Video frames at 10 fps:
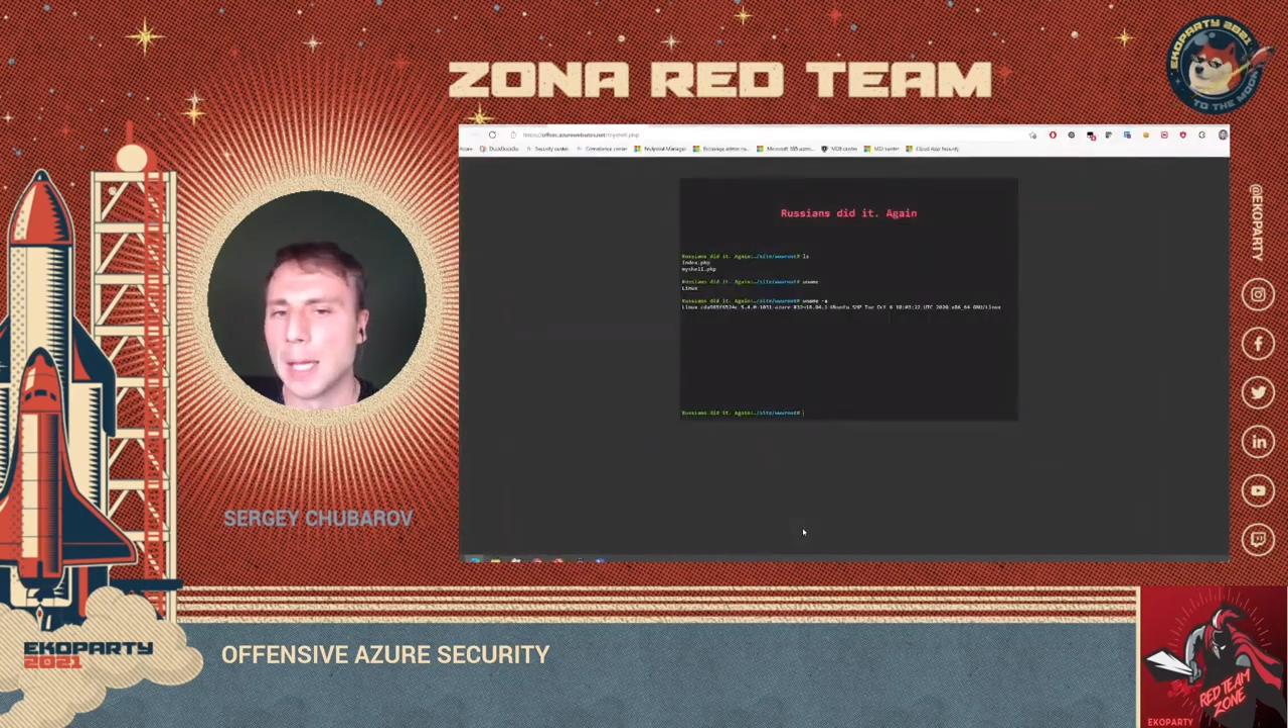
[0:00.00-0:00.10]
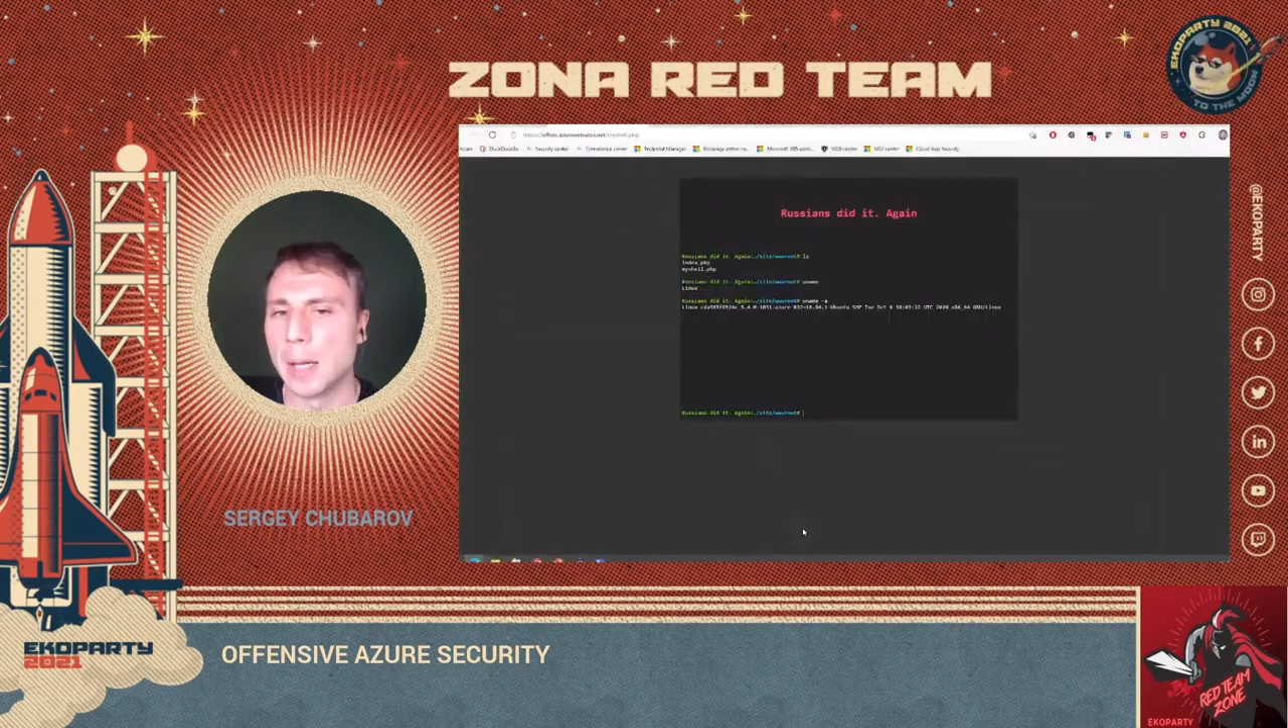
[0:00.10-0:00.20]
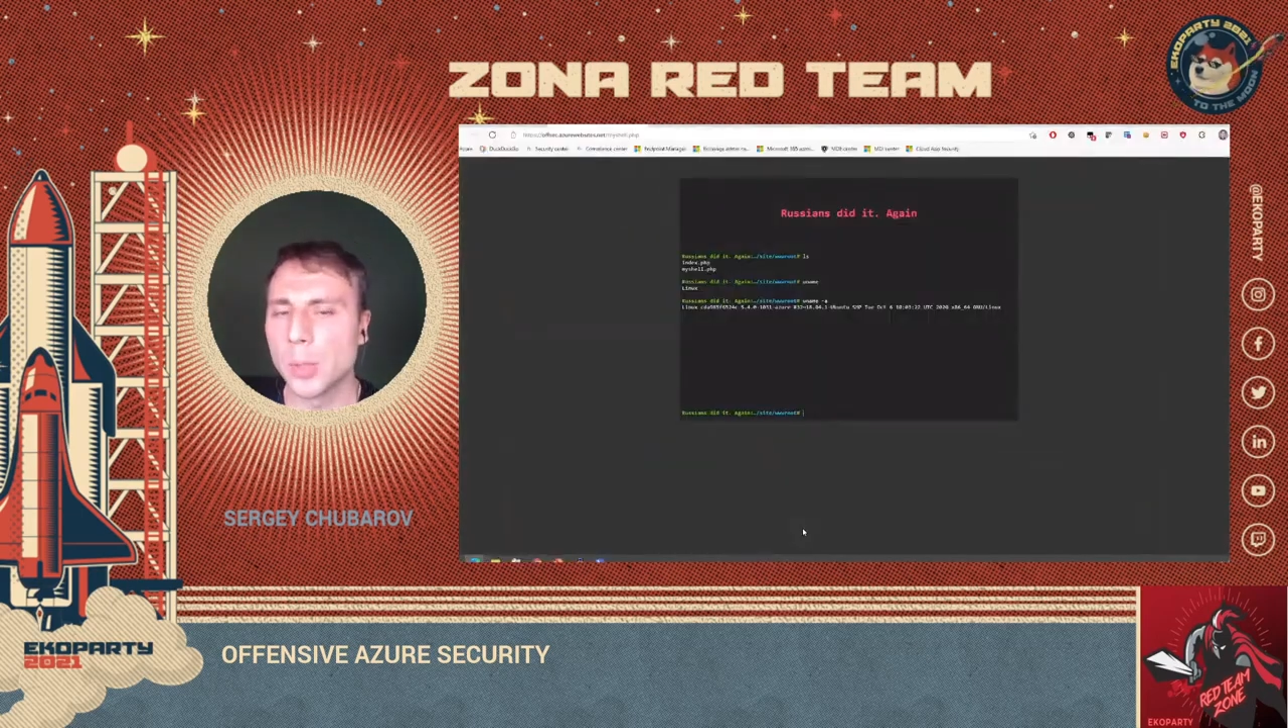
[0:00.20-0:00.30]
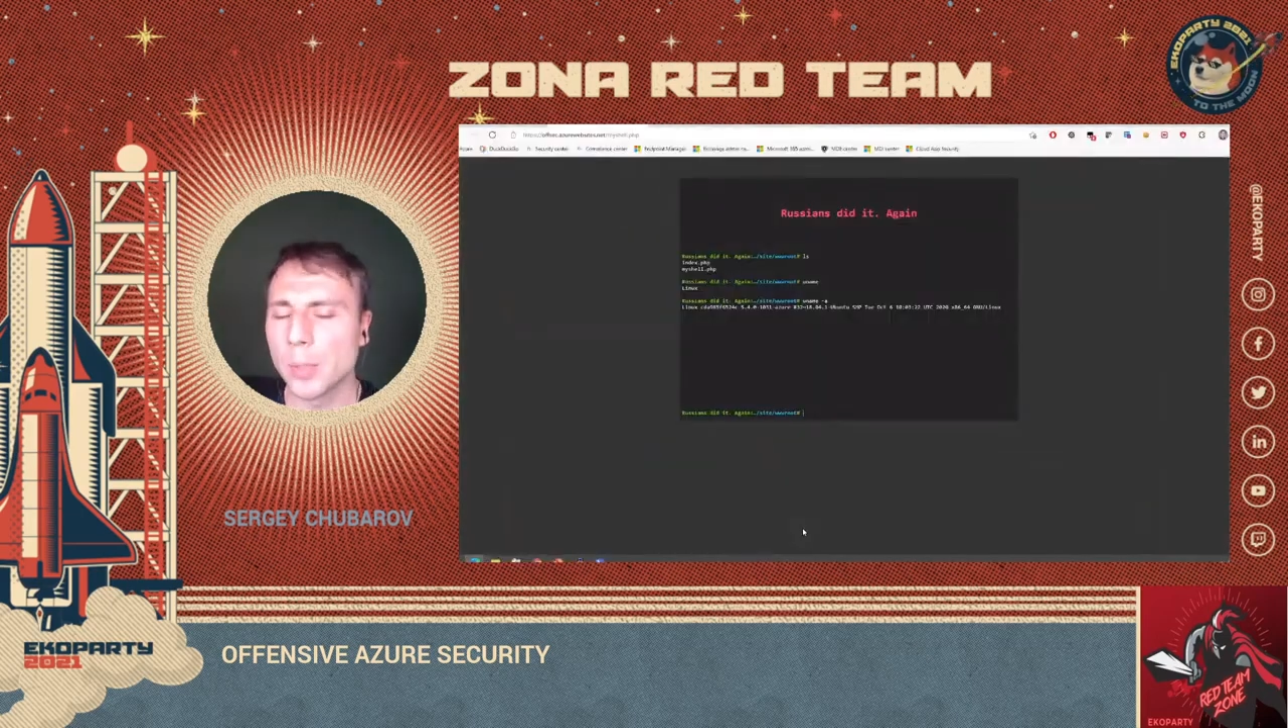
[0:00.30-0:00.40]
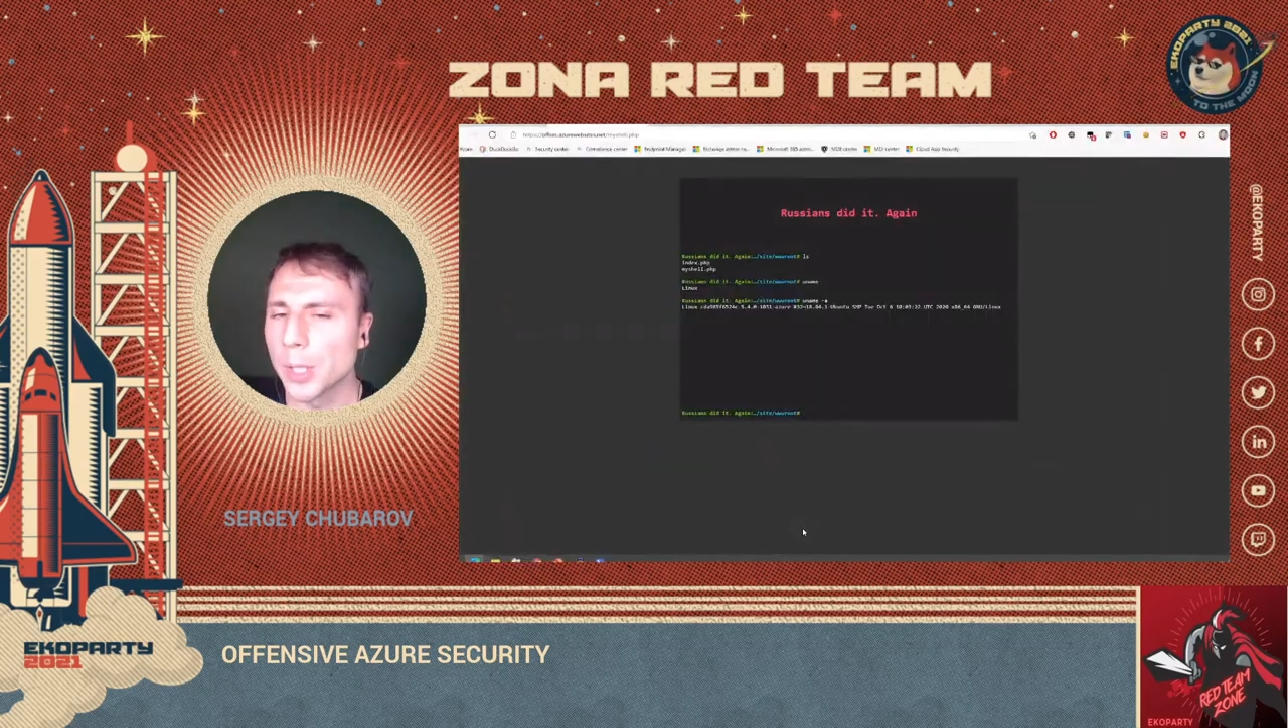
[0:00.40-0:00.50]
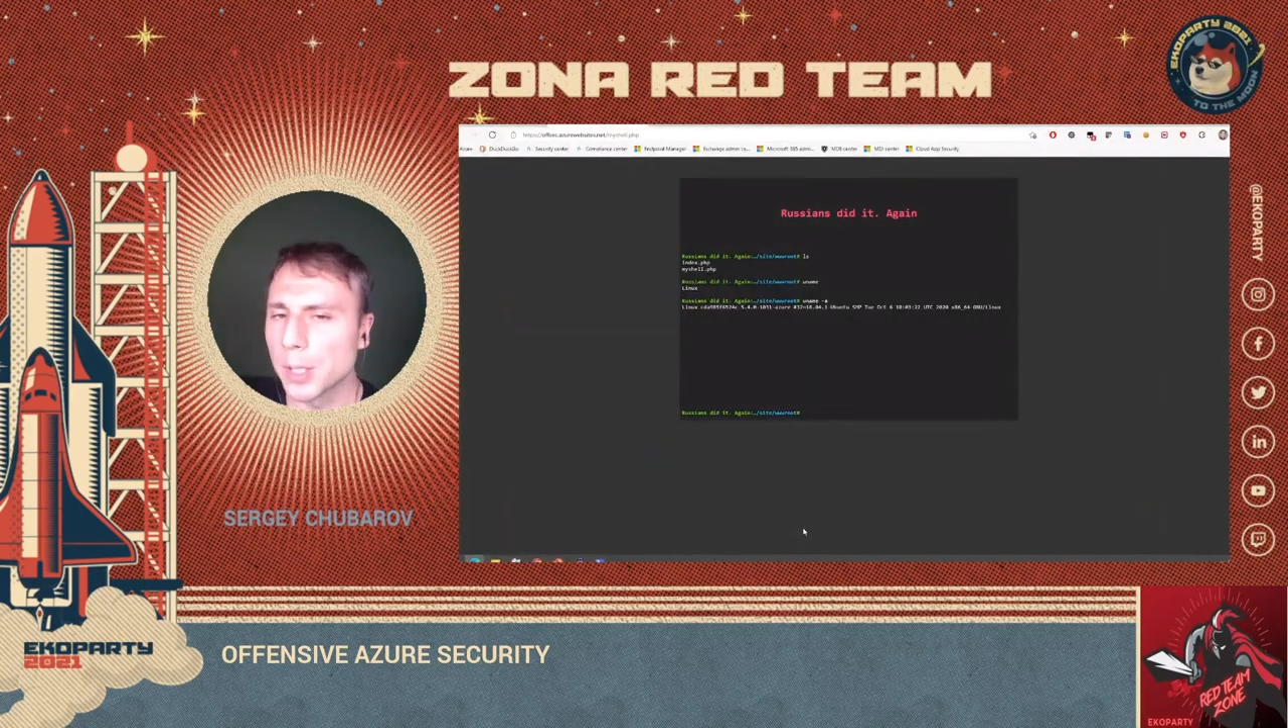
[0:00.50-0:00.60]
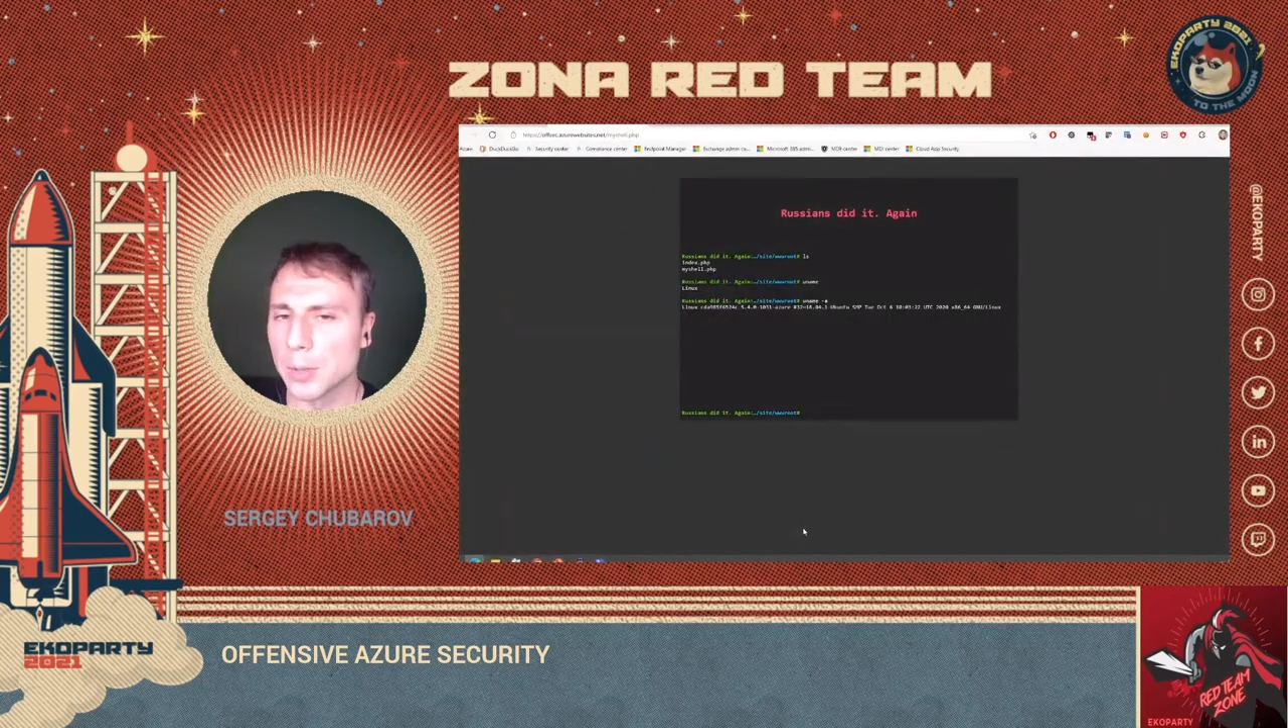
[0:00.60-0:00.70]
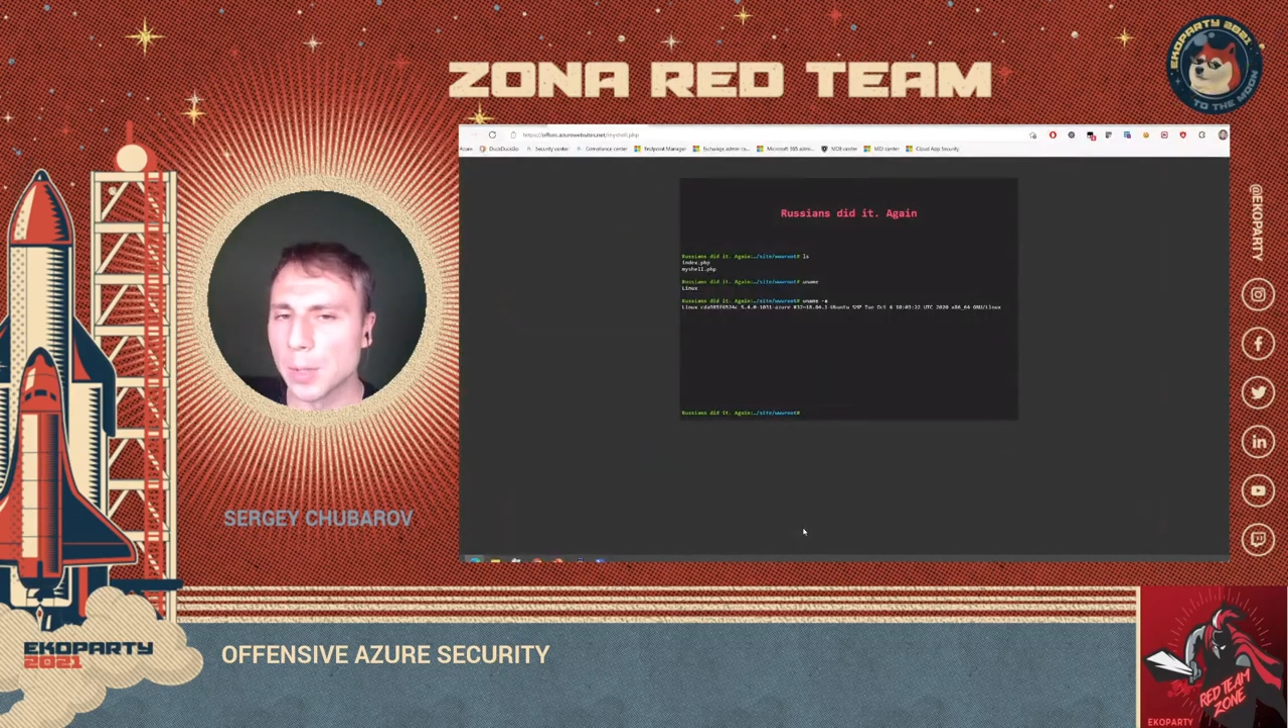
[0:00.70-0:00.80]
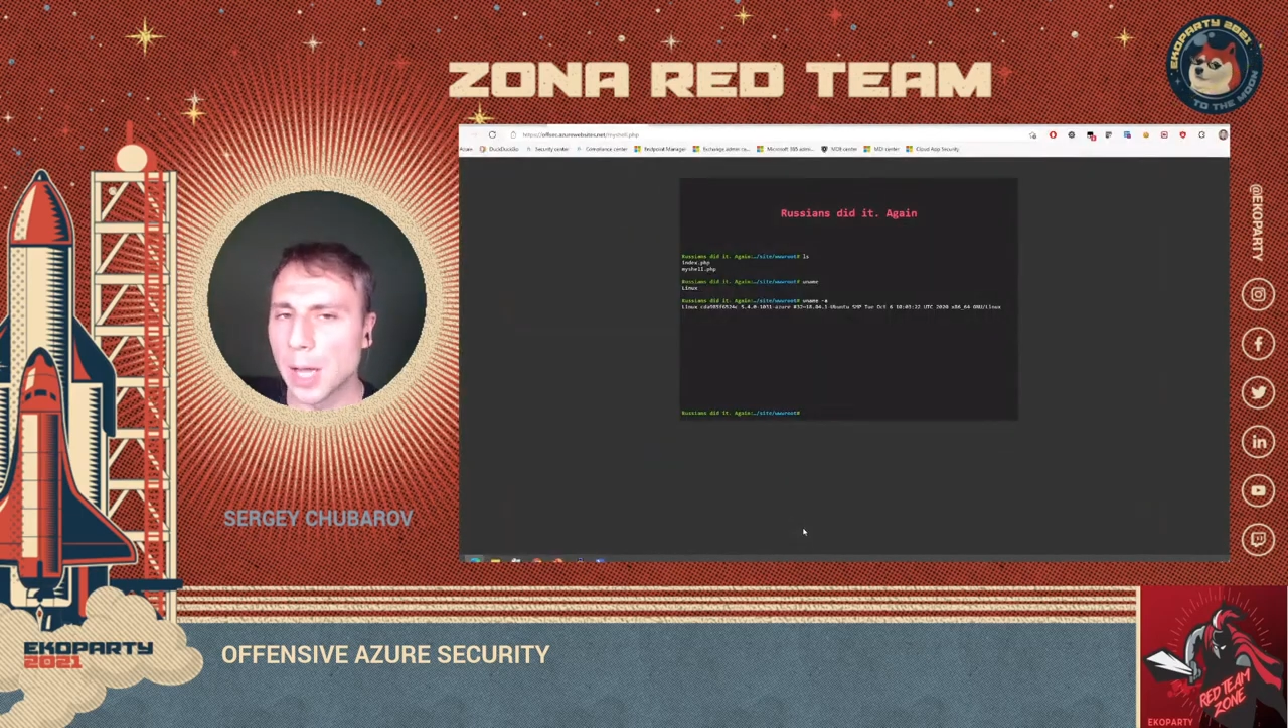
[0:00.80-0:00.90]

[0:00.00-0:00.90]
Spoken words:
what I want to do,